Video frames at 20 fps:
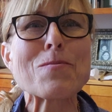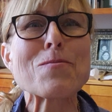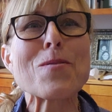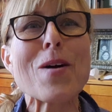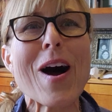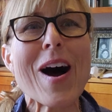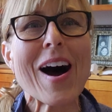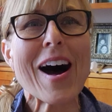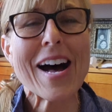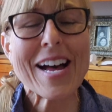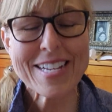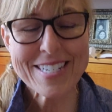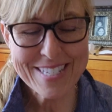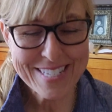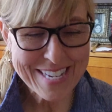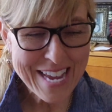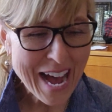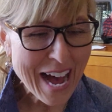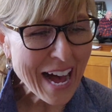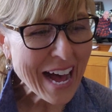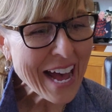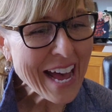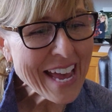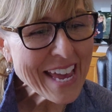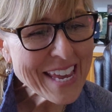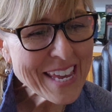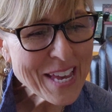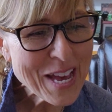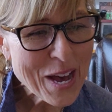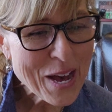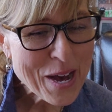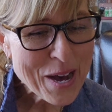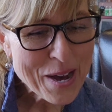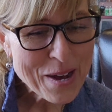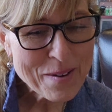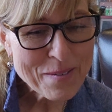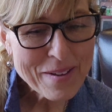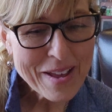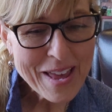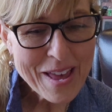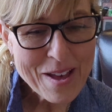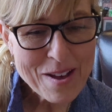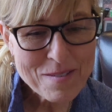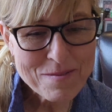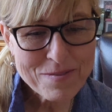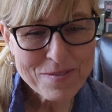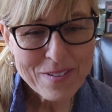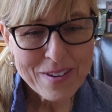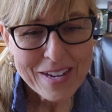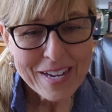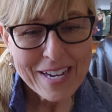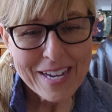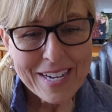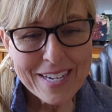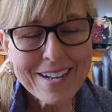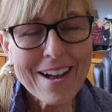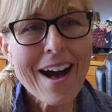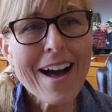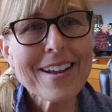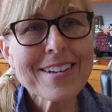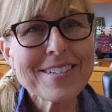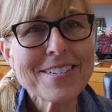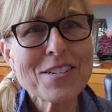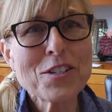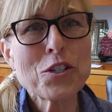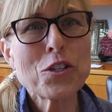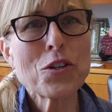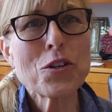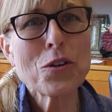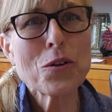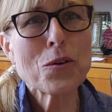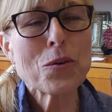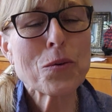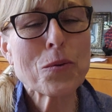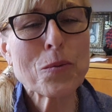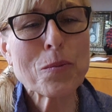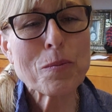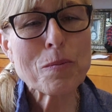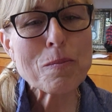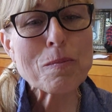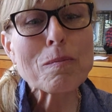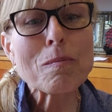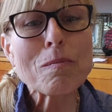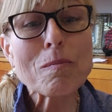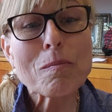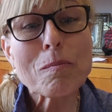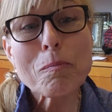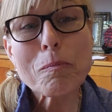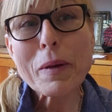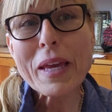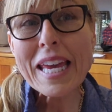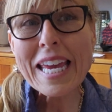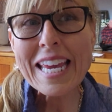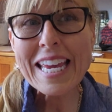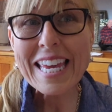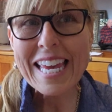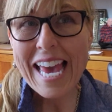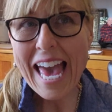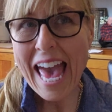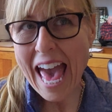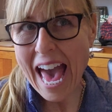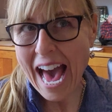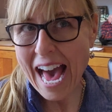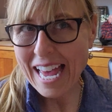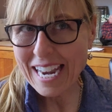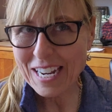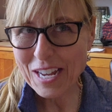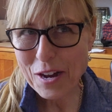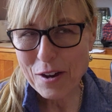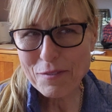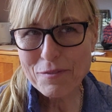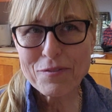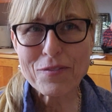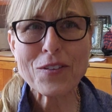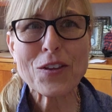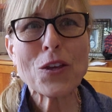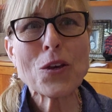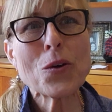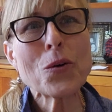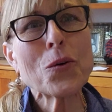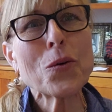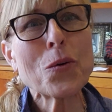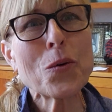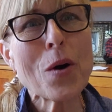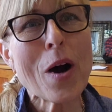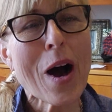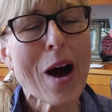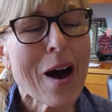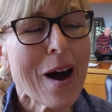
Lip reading: rods, I have gotten to peek at a few